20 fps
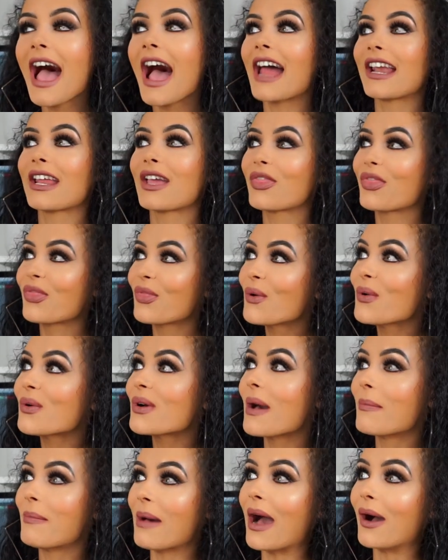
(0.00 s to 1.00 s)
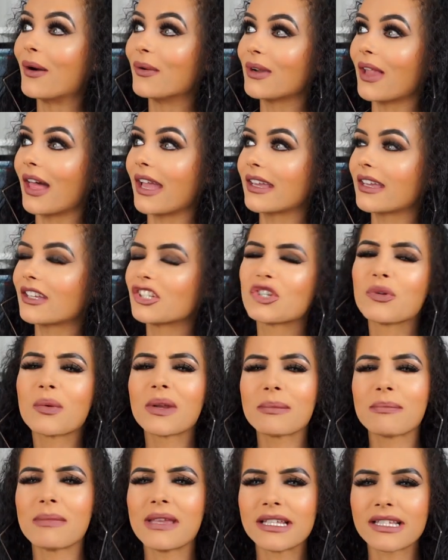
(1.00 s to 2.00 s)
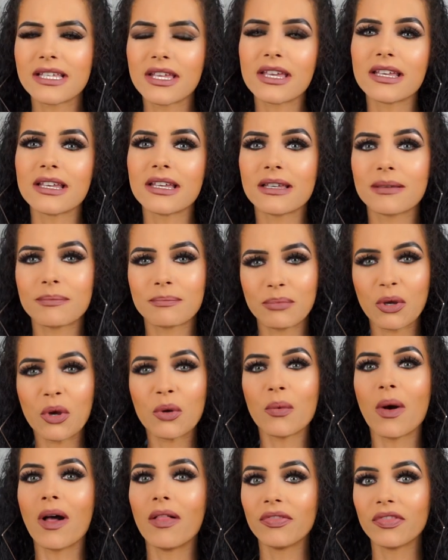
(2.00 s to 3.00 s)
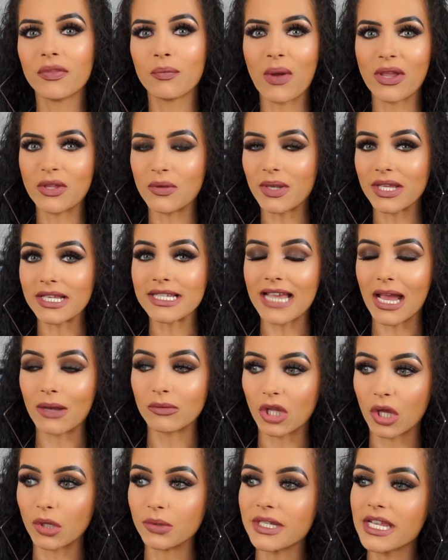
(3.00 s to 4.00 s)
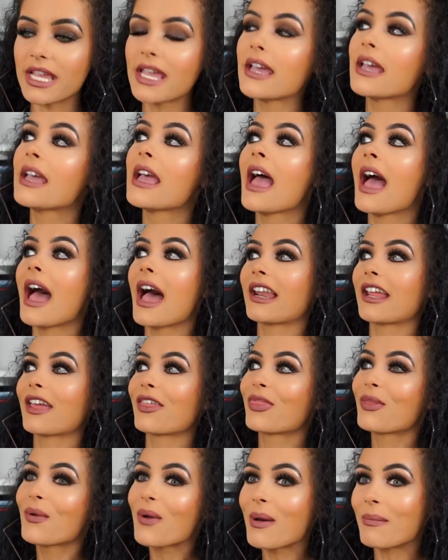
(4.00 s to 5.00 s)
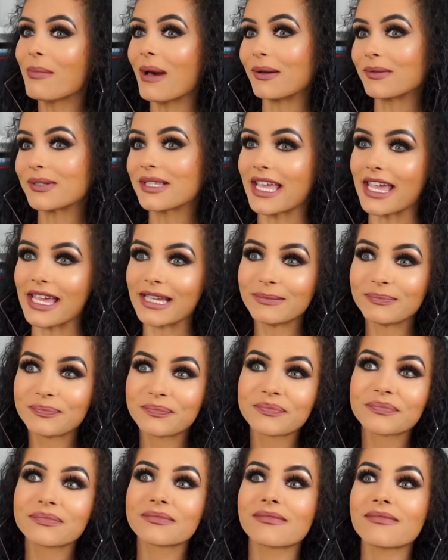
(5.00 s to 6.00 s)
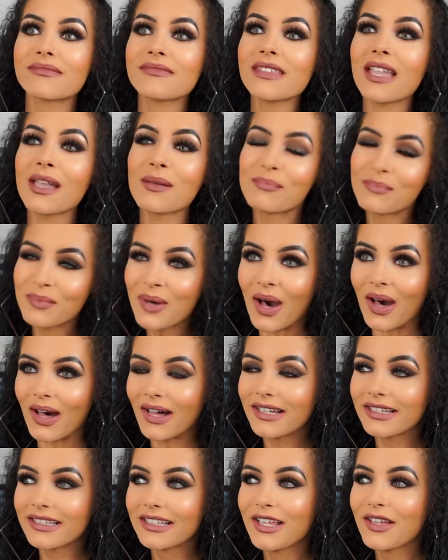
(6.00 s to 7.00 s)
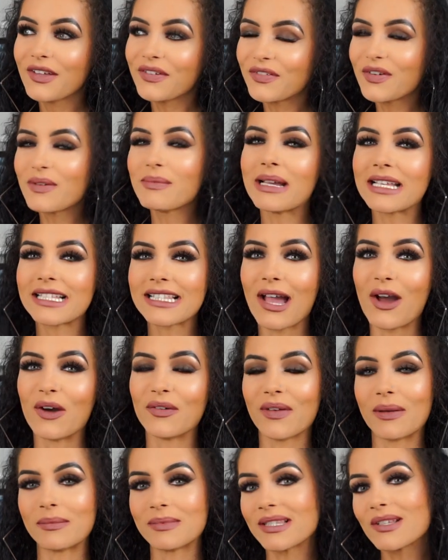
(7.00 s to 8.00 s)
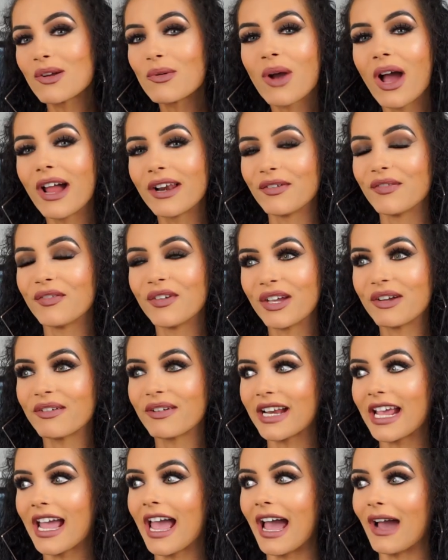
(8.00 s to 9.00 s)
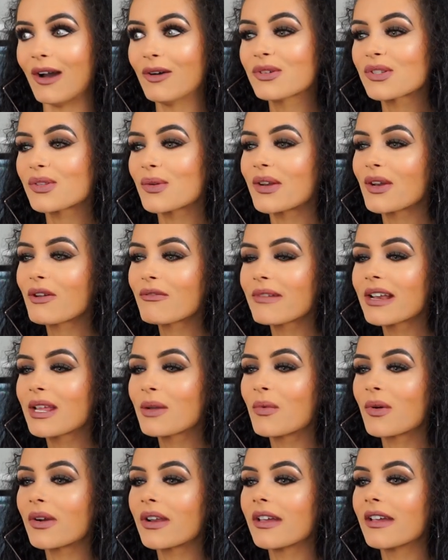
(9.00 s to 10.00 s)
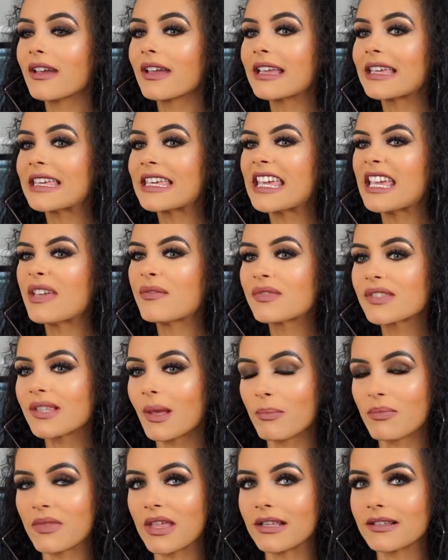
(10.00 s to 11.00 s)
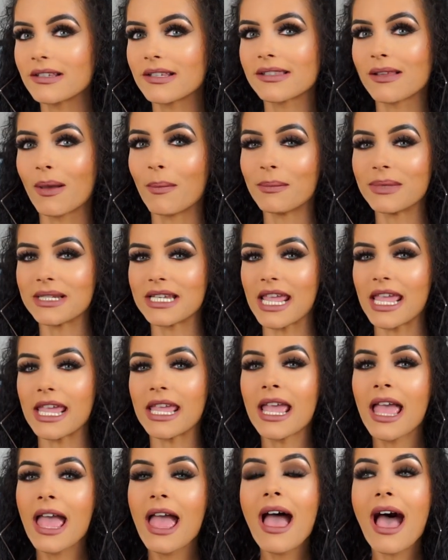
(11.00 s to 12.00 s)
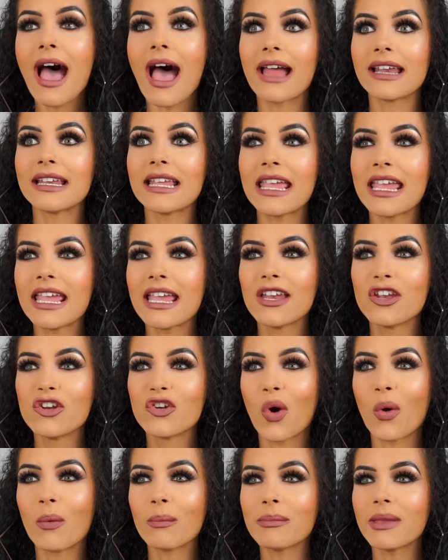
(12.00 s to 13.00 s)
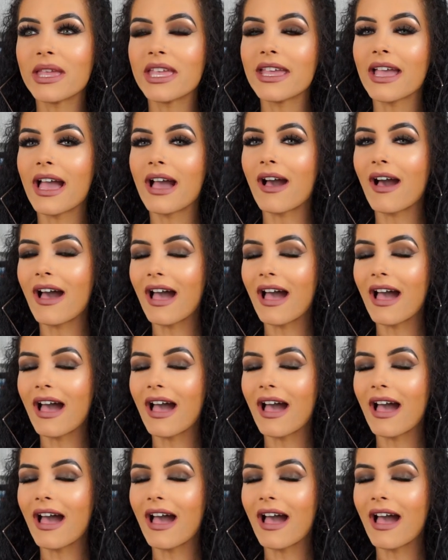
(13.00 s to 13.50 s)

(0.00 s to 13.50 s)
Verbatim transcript: And I thought about like, she wanted me to put one where you can download it. And I thought about it, but for myself, I'm still kind of figuring it out. So I don't really want to give something to somebody and it not be